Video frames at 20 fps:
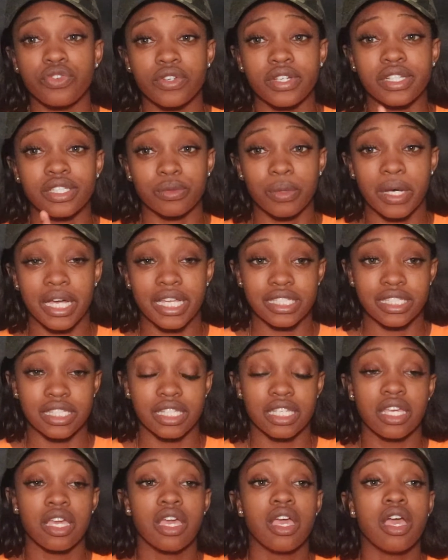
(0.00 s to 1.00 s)
friends
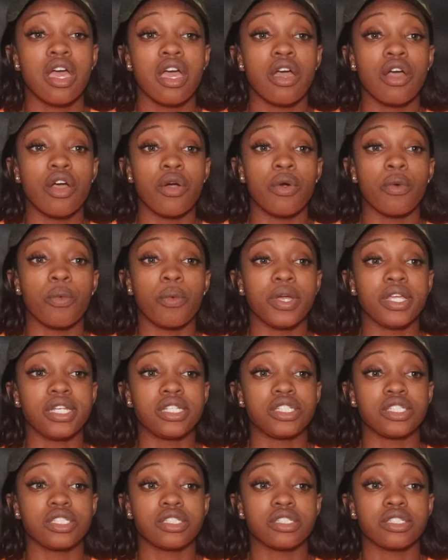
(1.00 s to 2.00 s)
wisely,
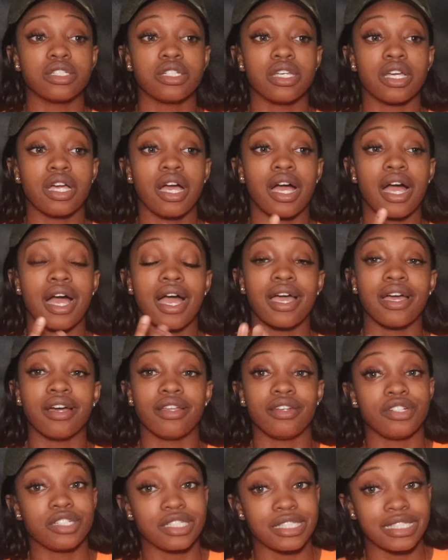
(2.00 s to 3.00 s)
which I
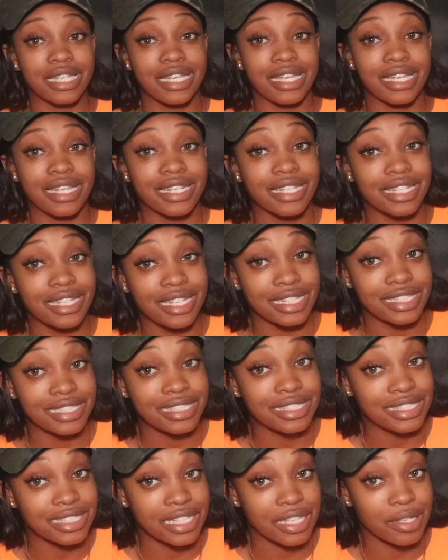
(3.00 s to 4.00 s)
understand can
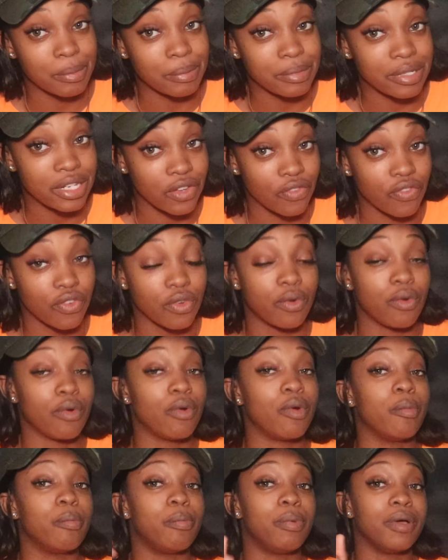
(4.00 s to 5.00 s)
seem difficult,